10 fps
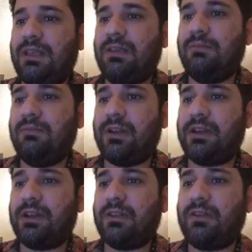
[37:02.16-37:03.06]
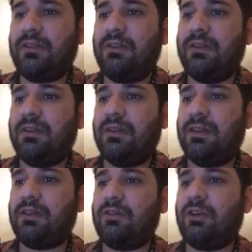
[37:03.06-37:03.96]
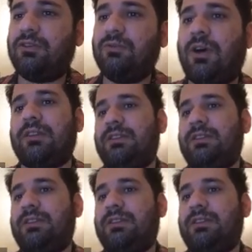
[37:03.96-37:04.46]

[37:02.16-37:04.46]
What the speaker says: E minus is equal to what?